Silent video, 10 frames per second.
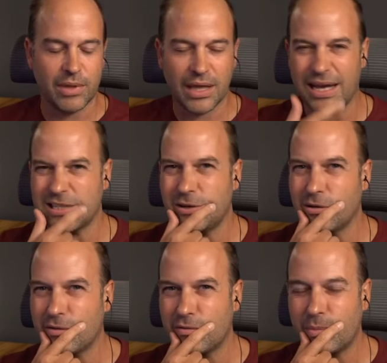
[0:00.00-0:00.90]
with a
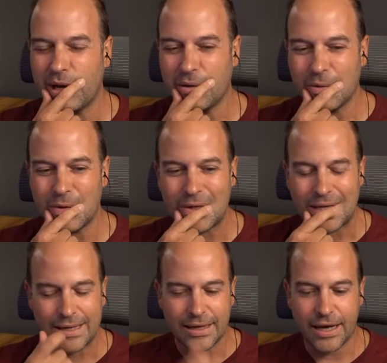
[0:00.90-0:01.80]
catalog of about
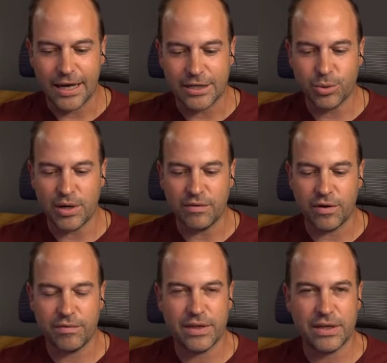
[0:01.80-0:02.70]

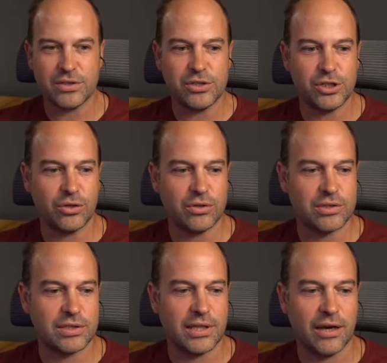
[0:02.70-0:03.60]
25,000
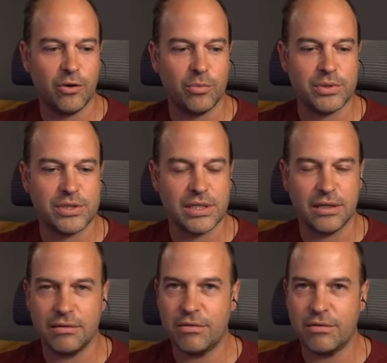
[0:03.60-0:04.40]
shots, and that opens in